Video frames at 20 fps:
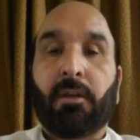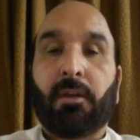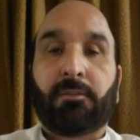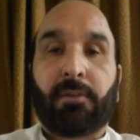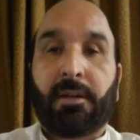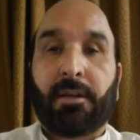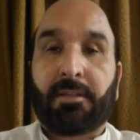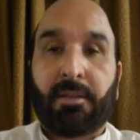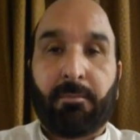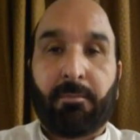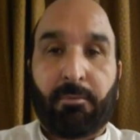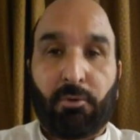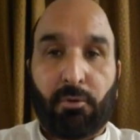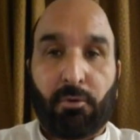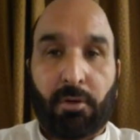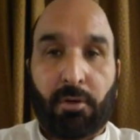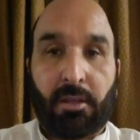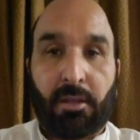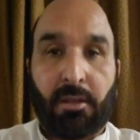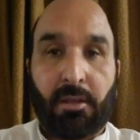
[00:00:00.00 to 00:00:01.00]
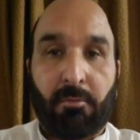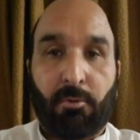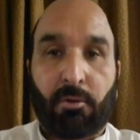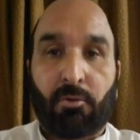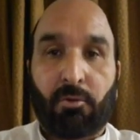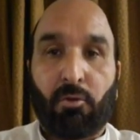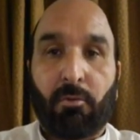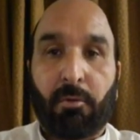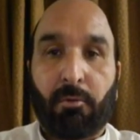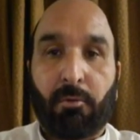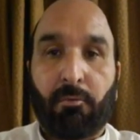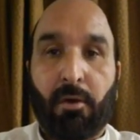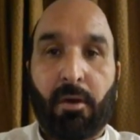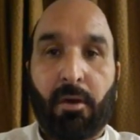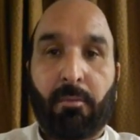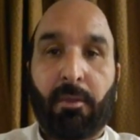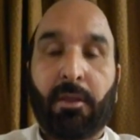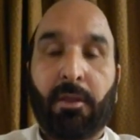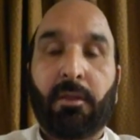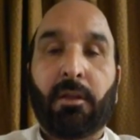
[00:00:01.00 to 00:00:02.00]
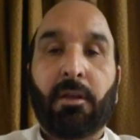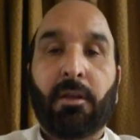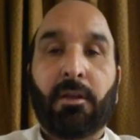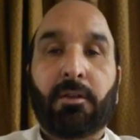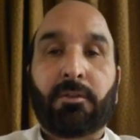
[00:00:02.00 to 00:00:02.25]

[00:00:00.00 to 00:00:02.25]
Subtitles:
For example, you're talking about global warming,